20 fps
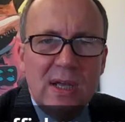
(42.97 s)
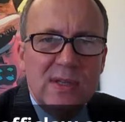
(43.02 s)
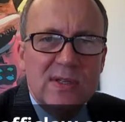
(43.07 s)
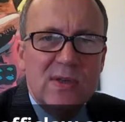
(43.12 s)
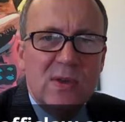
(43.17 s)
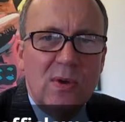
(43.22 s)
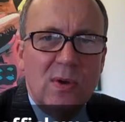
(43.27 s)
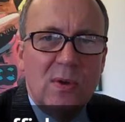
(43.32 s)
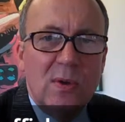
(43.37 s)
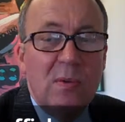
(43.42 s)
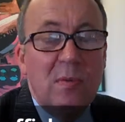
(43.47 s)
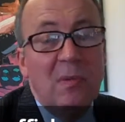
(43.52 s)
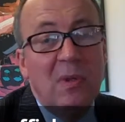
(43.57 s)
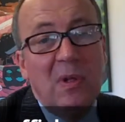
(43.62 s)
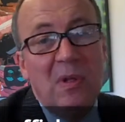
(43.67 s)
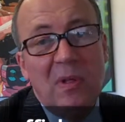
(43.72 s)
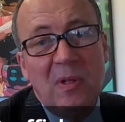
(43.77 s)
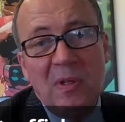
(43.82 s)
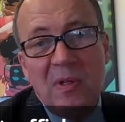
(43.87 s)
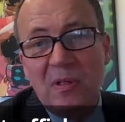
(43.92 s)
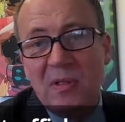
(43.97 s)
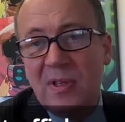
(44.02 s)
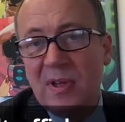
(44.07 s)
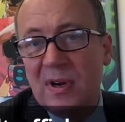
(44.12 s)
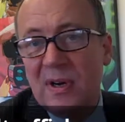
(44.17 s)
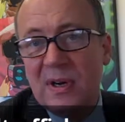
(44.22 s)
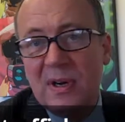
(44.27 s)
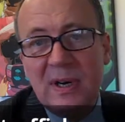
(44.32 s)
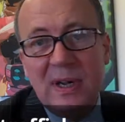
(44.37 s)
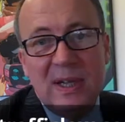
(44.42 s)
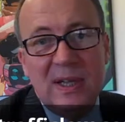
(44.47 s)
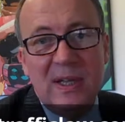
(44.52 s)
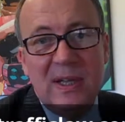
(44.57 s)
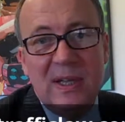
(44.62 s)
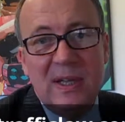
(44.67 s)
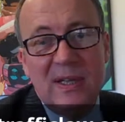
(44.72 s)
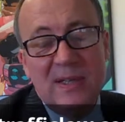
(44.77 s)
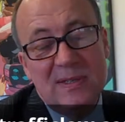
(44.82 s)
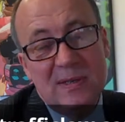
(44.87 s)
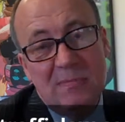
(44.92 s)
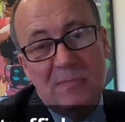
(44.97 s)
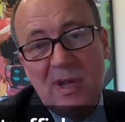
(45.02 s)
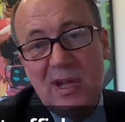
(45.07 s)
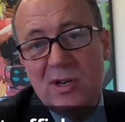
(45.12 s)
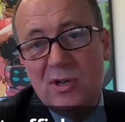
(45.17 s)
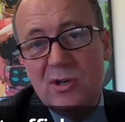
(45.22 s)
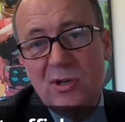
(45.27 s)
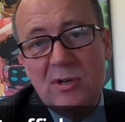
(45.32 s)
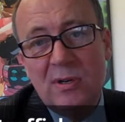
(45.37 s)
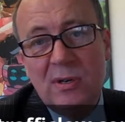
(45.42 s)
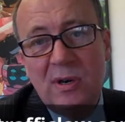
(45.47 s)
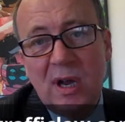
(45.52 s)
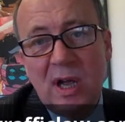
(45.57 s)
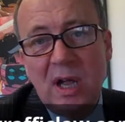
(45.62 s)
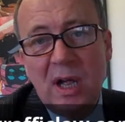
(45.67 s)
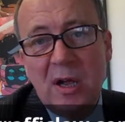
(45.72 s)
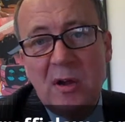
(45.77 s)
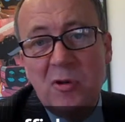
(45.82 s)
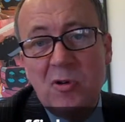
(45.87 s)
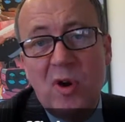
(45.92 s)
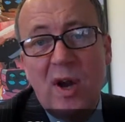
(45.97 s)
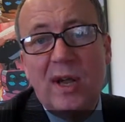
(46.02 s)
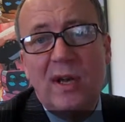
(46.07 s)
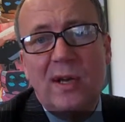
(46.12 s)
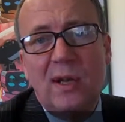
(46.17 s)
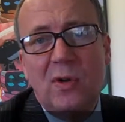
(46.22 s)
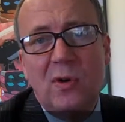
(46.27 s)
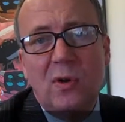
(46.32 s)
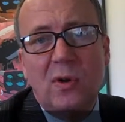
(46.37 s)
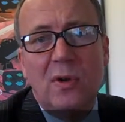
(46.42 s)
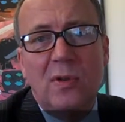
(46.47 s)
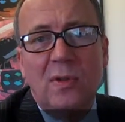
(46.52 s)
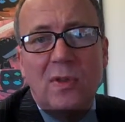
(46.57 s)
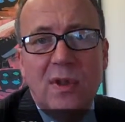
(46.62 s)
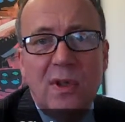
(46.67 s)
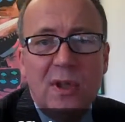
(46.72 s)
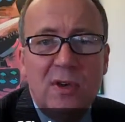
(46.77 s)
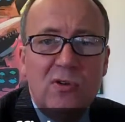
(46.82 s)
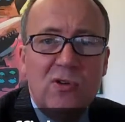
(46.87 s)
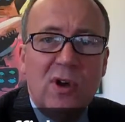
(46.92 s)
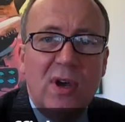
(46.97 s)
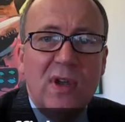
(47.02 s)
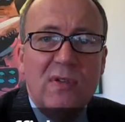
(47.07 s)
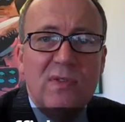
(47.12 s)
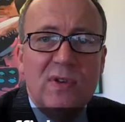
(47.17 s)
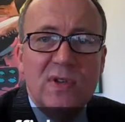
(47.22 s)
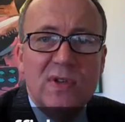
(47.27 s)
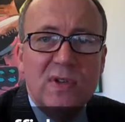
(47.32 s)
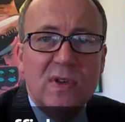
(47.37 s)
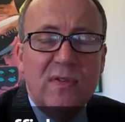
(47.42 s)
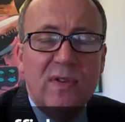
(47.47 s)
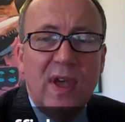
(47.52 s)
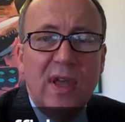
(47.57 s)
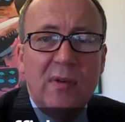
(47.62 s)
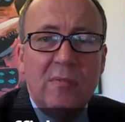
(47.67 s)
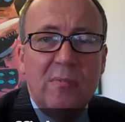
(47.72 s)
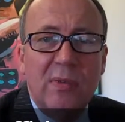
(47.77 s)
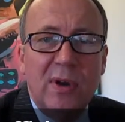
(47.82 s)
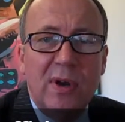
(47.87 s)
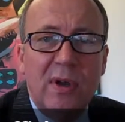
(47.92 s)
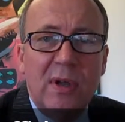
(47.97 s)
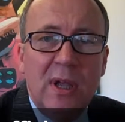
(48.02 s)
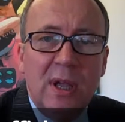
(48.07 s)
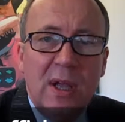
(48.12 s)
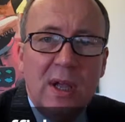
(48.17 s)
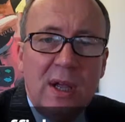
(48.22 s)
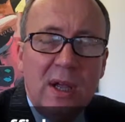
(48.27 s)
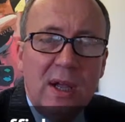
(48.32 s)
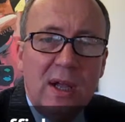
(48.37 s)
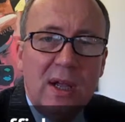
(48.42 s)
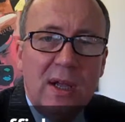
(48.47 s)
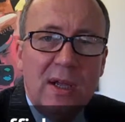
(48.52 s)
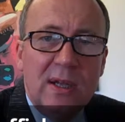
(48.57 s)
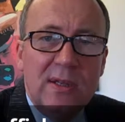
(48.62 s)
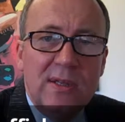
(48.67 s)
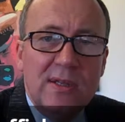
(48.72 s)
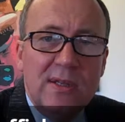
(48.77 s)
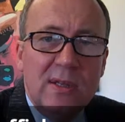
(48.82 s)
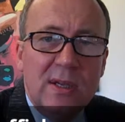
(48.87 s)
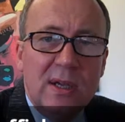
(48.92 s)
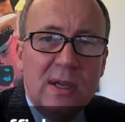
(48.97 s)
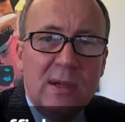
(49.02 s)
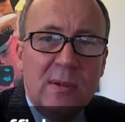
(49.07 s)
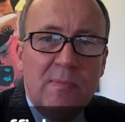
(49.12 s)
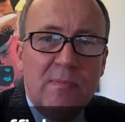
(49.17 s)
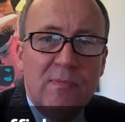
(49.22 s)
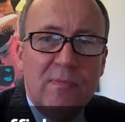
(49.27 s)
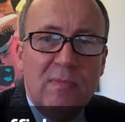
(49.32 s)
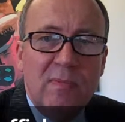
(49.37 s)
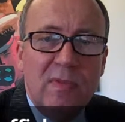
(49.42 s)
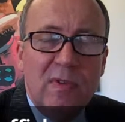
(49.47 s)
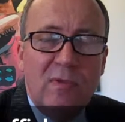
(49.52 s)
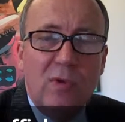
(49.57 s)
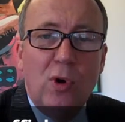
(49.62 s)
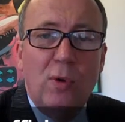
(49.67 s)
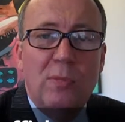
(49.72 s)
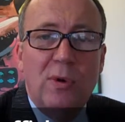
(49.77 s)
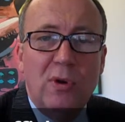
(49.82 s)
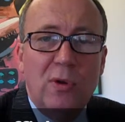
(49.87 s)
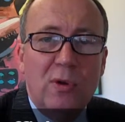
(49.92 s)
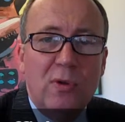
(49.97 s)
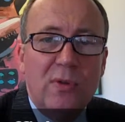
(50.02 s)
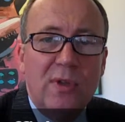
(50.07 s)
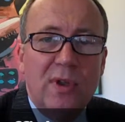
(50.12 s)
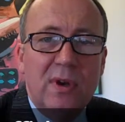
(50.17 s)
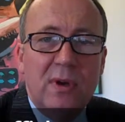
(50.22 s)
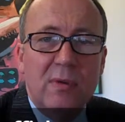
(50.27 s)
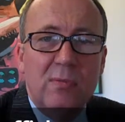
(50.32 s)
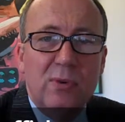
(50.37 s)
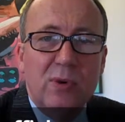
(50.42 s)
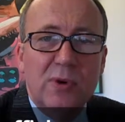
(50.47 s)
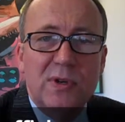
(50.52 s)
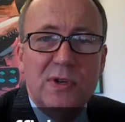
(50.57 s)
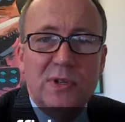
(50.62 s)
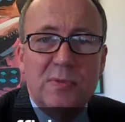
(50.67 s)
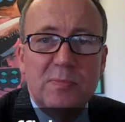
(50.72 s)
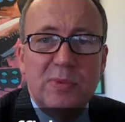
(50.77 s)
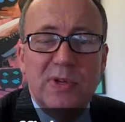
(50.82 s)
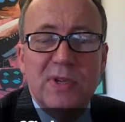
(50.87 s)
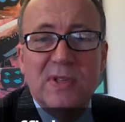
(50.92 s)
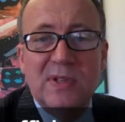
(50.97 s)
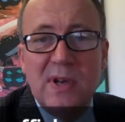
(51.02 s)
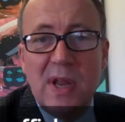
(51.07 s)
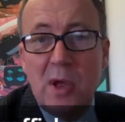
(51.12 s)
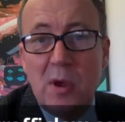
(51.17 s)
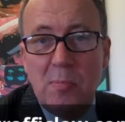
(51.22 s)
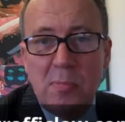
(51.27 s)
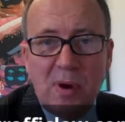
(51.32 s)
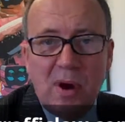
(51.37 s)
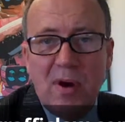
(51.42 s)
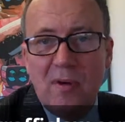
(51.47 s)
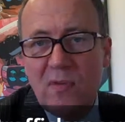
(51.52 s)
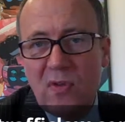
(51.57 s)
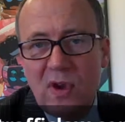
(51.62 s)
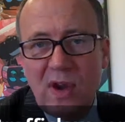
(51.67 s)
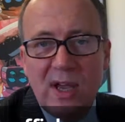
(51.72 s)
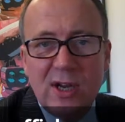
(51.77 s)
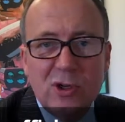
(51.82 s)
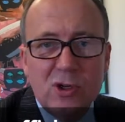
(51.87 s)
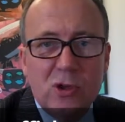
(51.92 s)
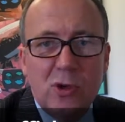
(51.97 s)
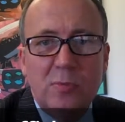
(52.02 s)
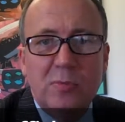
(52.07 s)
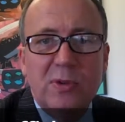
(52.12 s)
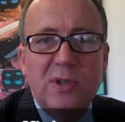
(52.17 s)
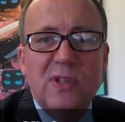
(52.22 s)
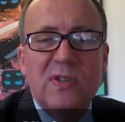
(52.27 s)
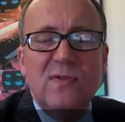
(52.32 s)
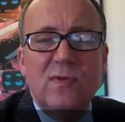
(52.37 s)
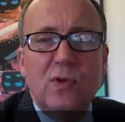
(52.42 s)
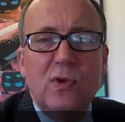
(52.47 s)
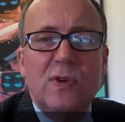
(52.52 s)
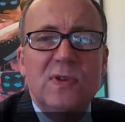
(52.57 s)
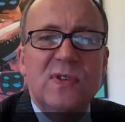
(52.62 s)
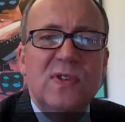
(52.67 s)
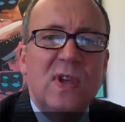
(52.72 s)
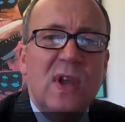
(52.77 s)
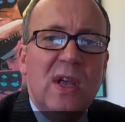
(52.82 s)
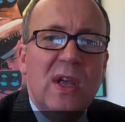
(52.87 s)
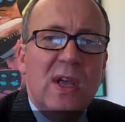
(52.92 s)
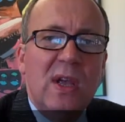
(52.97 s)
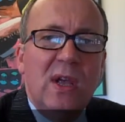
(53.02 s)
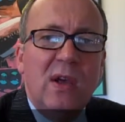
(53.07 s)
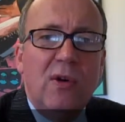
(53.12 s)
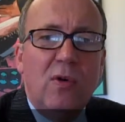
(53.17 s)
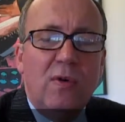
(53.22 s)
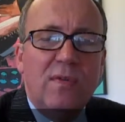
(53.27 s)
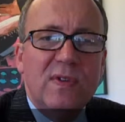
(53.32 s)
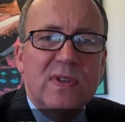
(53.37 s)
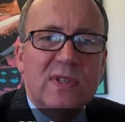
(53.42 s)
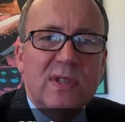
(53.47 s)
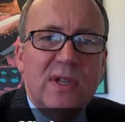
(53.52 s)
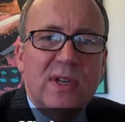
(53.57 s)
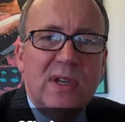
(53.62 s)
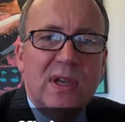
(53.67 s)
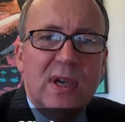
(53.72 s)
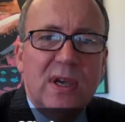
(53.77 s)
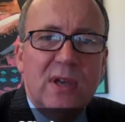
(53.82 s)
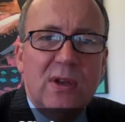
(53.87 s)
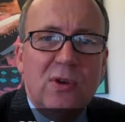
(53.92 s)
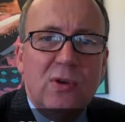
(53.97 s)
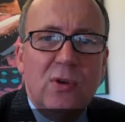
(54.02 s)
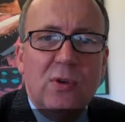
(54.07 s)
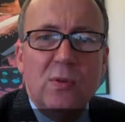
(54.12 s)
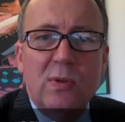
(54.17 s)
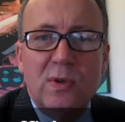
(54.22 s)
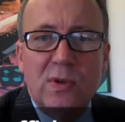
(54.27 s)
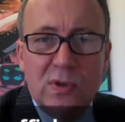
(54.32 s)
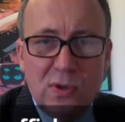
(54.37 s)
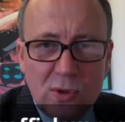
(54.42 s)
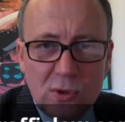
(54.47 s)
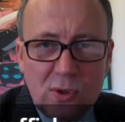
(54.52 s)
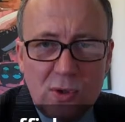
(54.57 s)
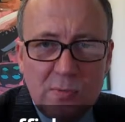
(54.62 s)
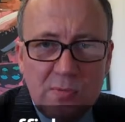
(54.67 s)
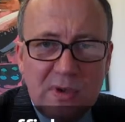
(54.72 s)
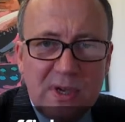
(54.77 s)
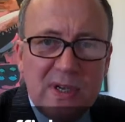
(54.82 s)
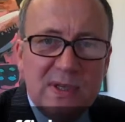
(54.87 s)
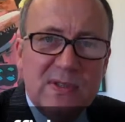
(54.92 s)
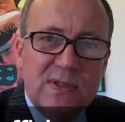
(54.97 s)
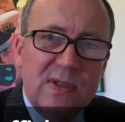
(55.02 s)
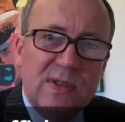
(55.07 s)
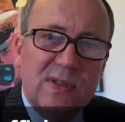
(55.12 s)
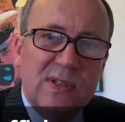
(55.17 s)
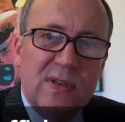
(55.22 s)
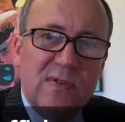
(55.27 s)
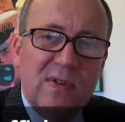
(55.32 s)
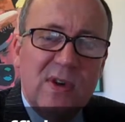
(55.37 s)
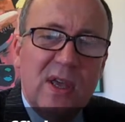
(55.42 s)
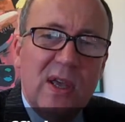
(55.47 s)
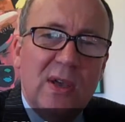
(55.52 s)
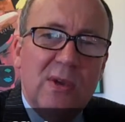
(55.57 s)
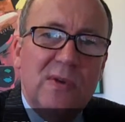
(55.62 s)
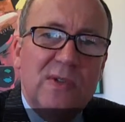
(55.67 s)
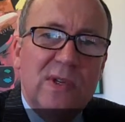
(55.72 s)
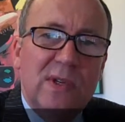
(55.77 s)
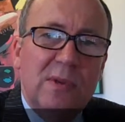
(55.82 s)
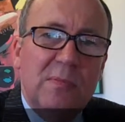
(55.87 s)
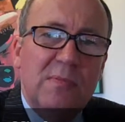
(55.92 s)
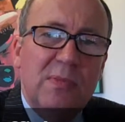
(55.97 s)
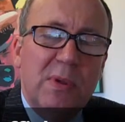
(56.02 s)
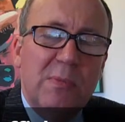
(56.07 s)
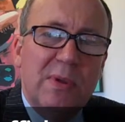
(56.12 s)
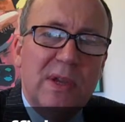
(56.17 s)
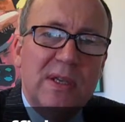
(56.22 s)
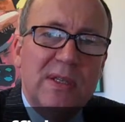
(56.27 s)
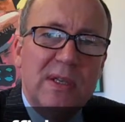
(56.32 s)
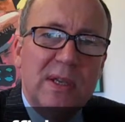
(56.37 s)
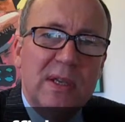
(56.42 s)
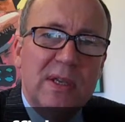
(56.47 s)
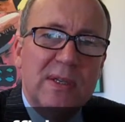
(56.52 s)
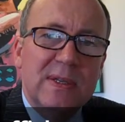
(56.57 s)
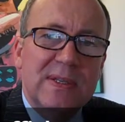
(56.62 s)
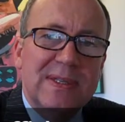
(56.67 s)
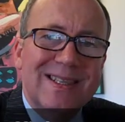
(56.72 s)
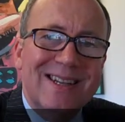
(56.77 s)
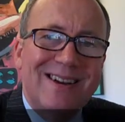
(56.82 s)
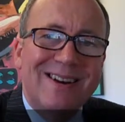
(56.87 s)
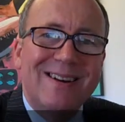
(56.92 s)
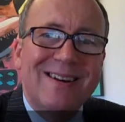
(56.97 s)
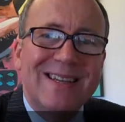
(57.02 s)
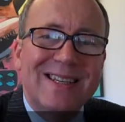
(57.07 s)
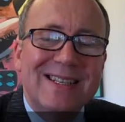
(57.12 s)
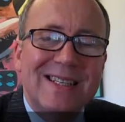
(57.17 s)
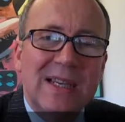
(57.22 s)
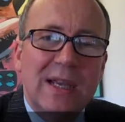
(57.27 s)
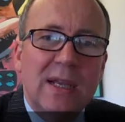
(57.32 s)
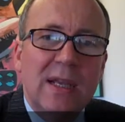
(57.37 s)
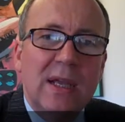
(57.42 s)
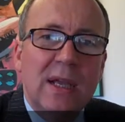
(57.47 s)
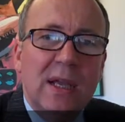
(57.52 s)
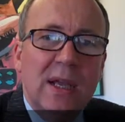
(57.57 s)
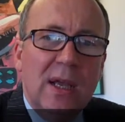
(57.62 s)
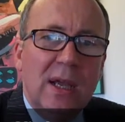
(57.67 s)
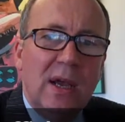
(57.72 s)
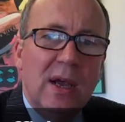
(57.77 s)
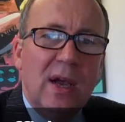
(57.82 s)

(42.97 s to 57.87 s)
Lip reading: So there is a major crackdown on the drivers of Edinburgh, and the former Lothian and Borders Police, now part of the National Police Force, are obviously doing what they're told by Sir Stephen House and implementing his targeting